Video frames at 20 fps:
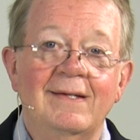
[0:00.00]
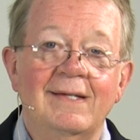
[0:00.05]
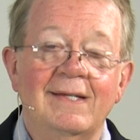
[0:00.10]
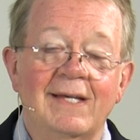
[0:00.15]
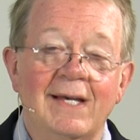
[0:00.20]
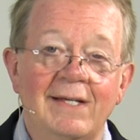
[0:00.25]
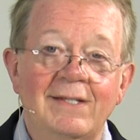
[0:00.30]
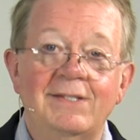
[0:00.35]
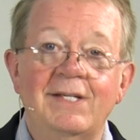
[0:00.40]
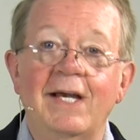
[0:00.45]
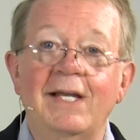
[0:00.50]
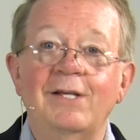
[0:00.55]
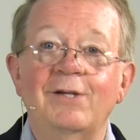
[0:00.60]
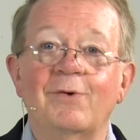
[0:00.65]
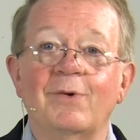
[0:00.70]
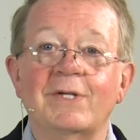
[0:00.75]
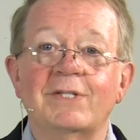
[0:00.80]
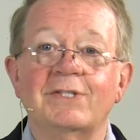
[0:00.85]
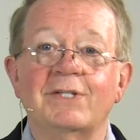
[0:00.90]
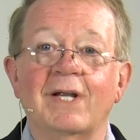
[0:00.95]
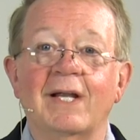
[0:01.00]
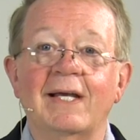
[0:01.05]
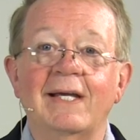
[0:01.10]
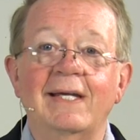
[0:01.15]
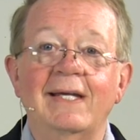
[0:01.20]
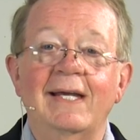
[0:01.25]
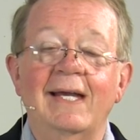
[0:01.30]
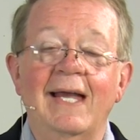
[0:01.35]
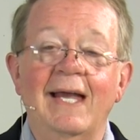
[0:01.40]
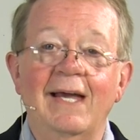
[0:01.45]

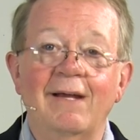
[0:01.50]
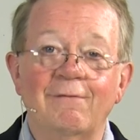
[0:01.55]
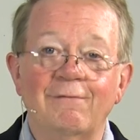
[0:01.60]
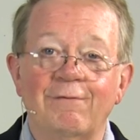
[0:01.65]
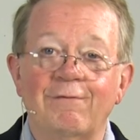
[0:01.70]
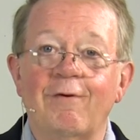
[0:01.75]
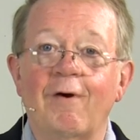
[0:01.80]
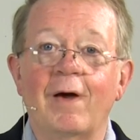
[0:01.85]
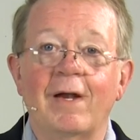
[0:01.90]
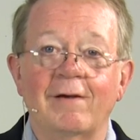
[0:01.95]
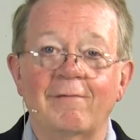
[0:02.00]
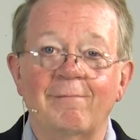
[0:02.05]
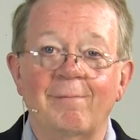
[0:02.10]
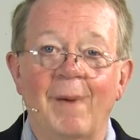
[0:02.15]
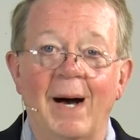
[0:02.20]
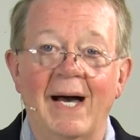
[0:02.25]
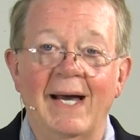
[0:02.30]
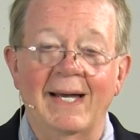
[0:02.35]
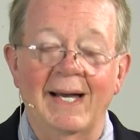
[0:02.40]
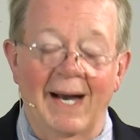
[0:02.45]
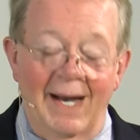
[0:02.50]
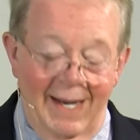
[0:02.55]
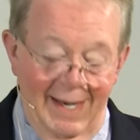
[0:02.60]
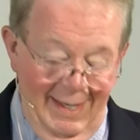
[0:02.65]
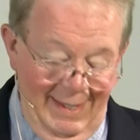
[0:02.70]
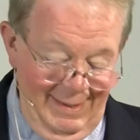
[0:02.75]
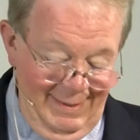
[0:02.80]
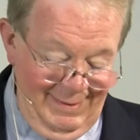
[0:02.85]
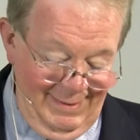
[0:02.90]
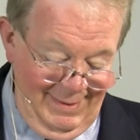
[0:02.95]
continuously in front of my
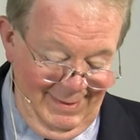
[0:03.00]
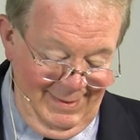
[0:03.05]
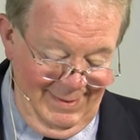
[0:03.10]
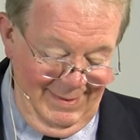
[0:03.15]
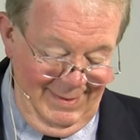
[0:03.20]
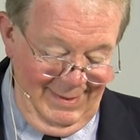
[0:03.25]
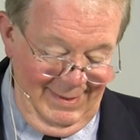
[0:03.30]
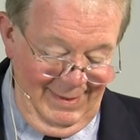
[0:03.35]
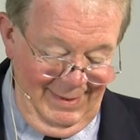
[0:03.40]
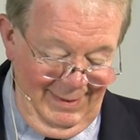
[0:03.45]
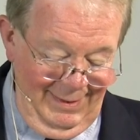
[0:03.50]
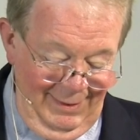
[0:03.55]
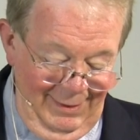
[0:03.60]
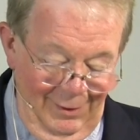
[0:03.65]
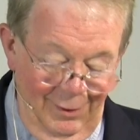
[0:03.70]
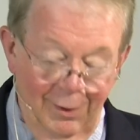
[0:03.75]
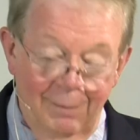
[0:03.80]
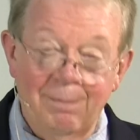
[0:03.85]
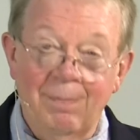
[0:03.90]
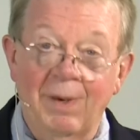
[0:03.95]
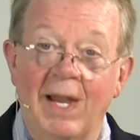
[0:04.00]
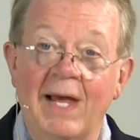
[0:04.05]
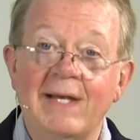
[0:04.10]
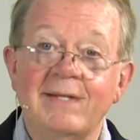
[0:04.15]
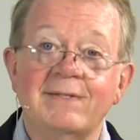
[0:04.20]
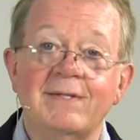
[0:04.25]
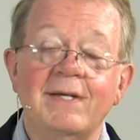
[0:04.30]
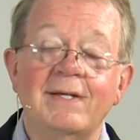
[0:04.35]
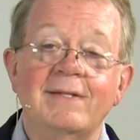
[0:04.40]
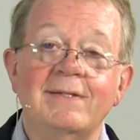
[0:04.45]
eyes, your
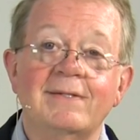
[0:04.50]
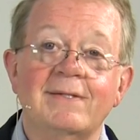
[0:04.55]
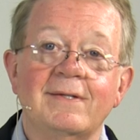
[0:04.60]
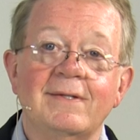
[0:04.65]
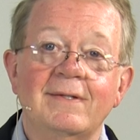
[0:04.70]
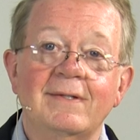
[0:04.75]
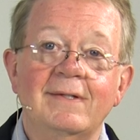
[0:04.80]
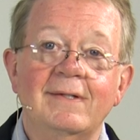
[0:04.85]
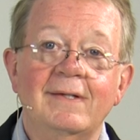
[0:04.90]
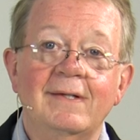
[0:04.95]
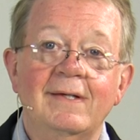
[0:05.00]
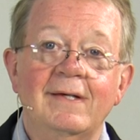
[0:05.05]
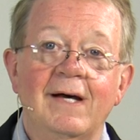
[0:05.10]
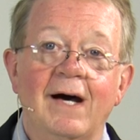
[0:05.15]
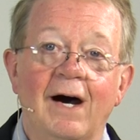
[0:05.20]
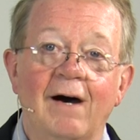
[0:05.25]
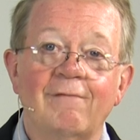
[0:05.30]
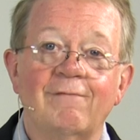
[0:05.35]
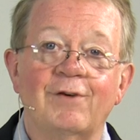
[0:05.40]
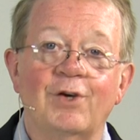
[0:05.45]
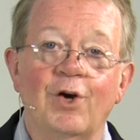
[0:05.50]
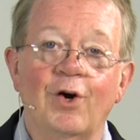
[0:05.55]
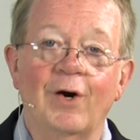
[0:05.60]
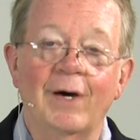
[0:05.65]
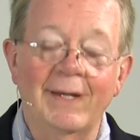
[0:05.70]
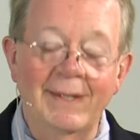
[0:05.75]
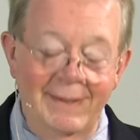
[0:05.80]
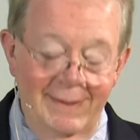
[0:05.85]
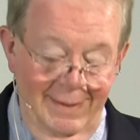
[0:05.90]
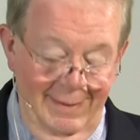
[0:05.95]
blessings of
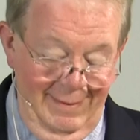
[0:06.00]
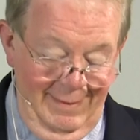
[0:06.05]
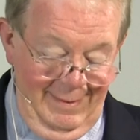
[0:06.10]
good.